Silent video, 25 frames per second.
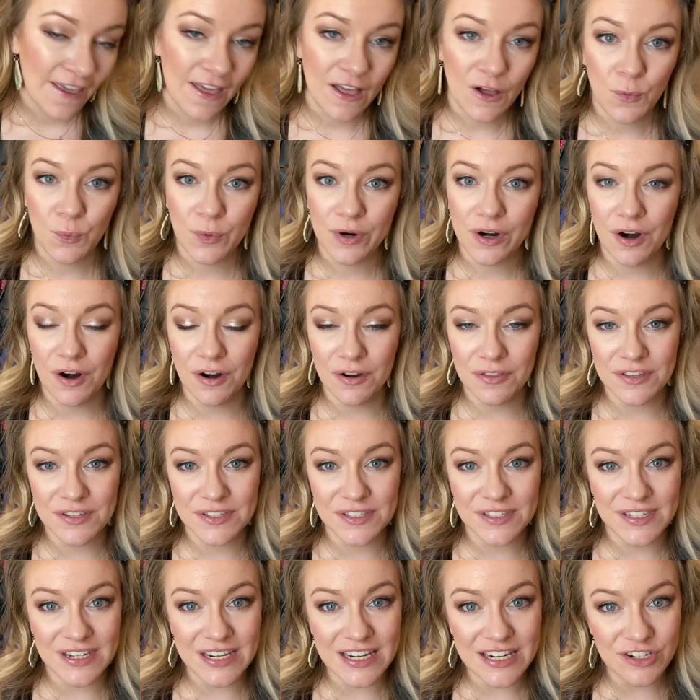Where are the
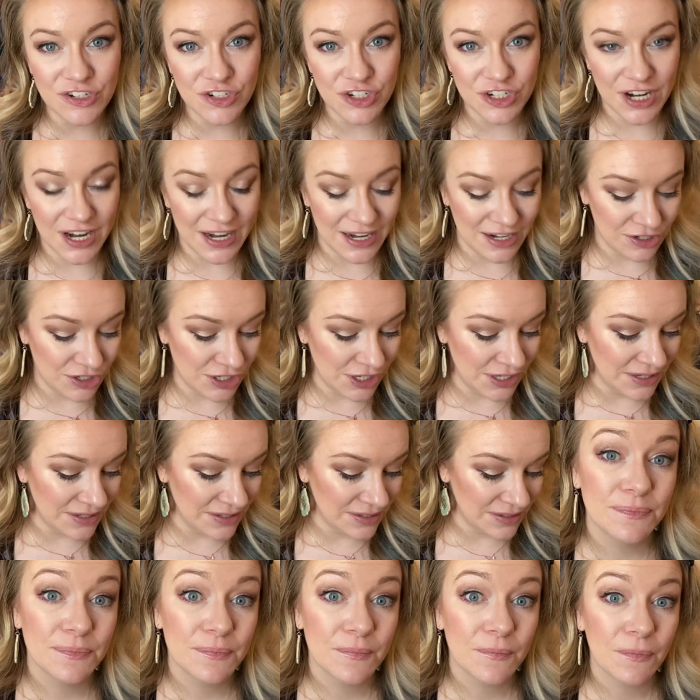scene
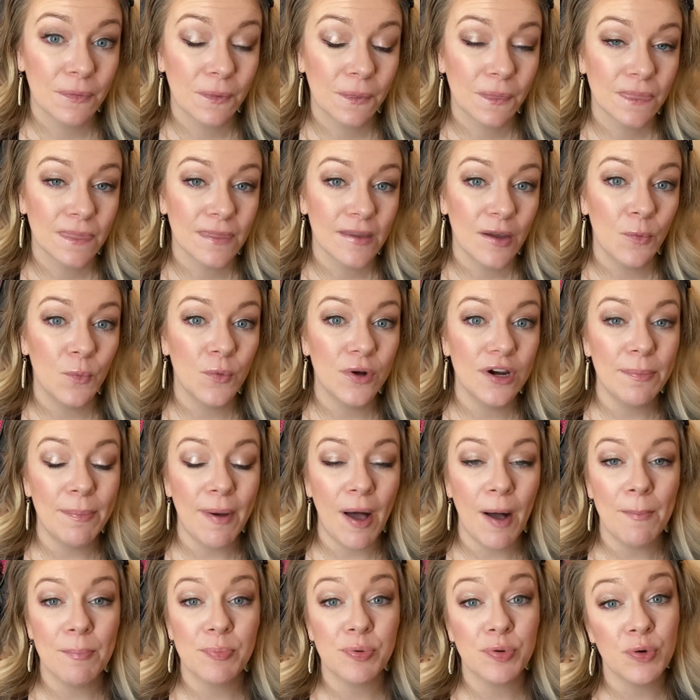changes? What
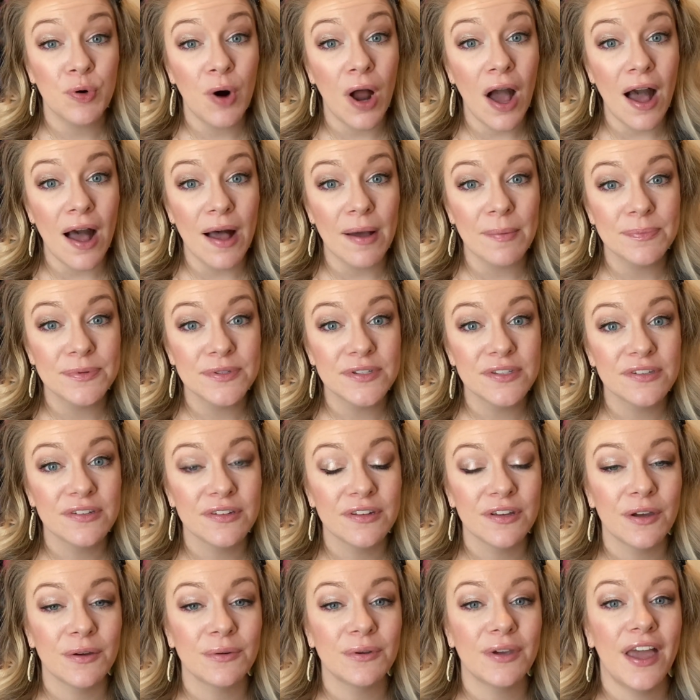about props,
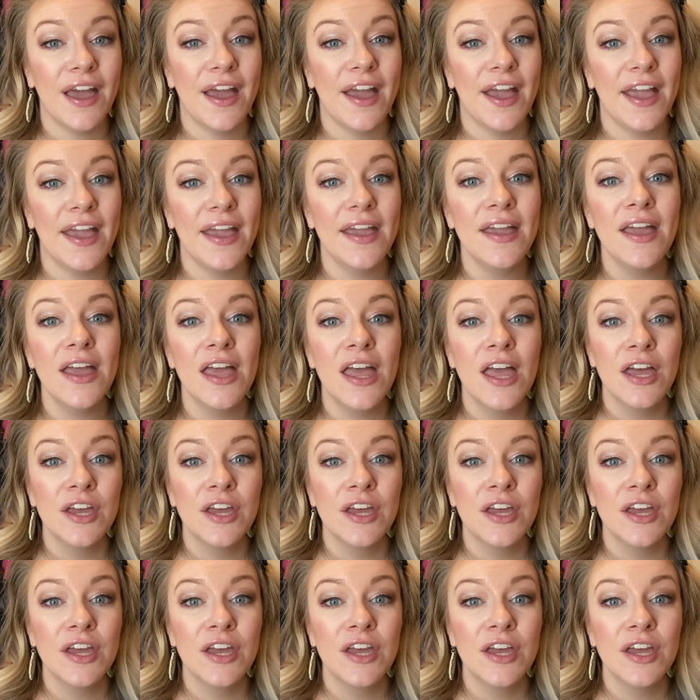okay?